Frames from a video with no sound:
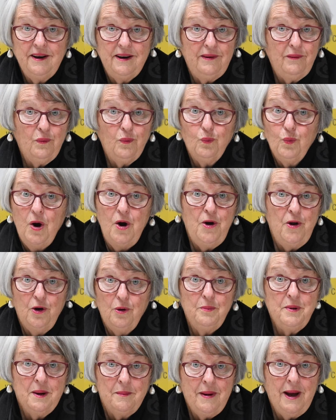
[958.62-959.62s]
it won't
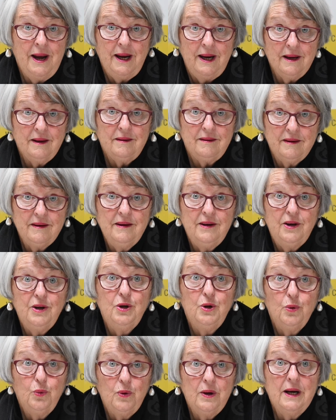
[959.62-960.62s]
help you make it.
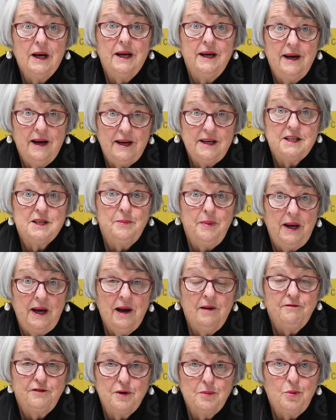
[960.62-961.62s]
You really need to be
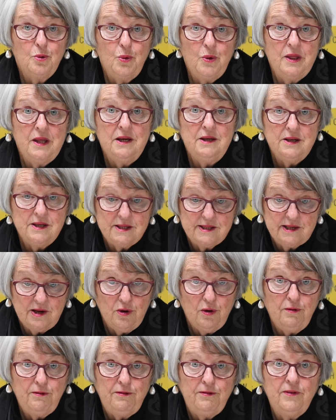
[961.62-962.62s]
comfortable within
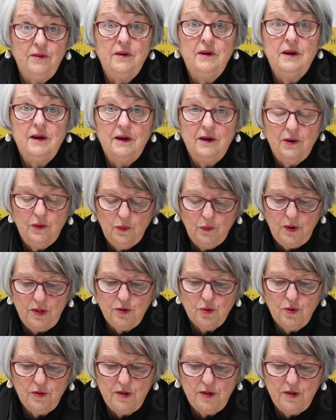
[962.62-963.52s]
yourself with all